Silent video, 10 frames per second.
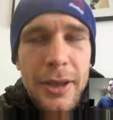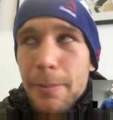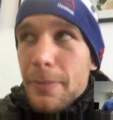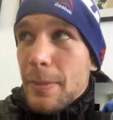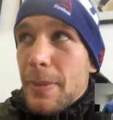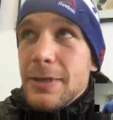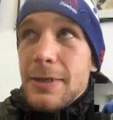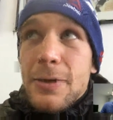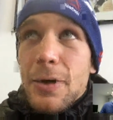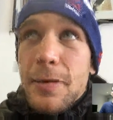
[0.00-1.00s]
the base
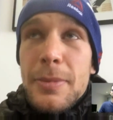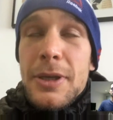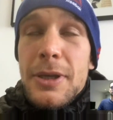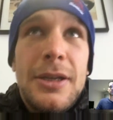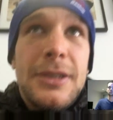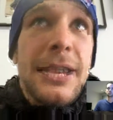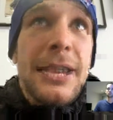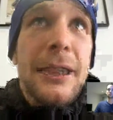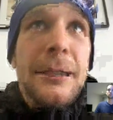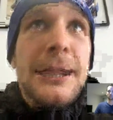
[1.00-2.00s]
is gonna be here,
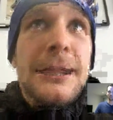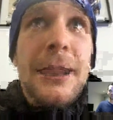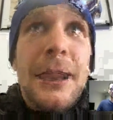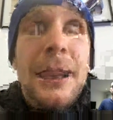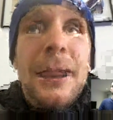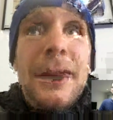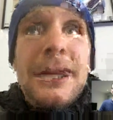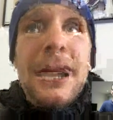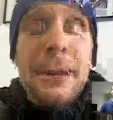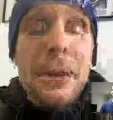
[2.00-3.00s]
Dynamics, but
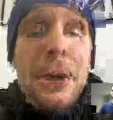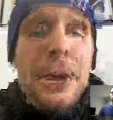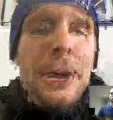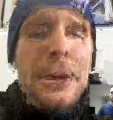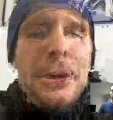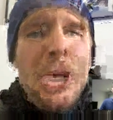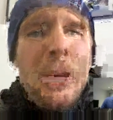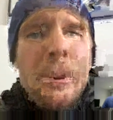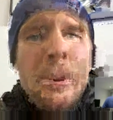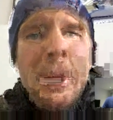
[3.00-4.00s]
I'm gonna
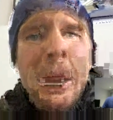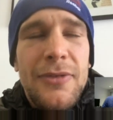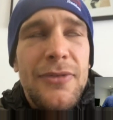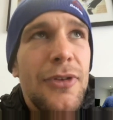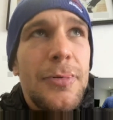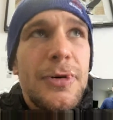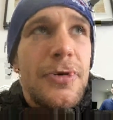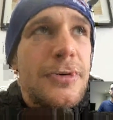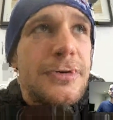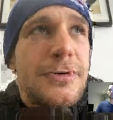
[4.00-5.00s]
jump back and forth
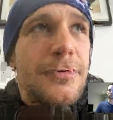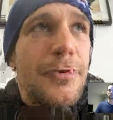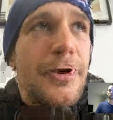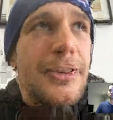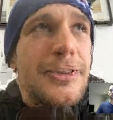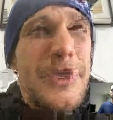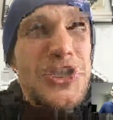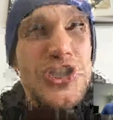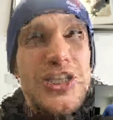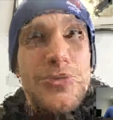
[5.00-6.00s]
because,
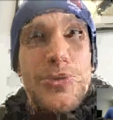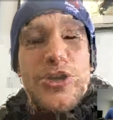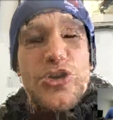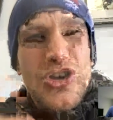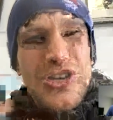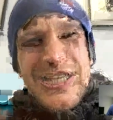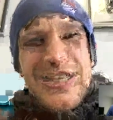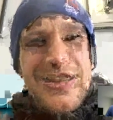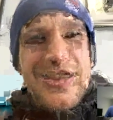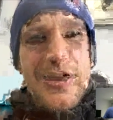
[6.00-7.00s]
especially when you're not
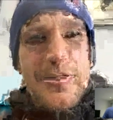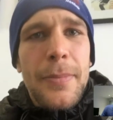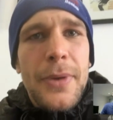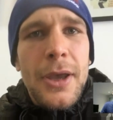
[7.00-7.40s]
in camp,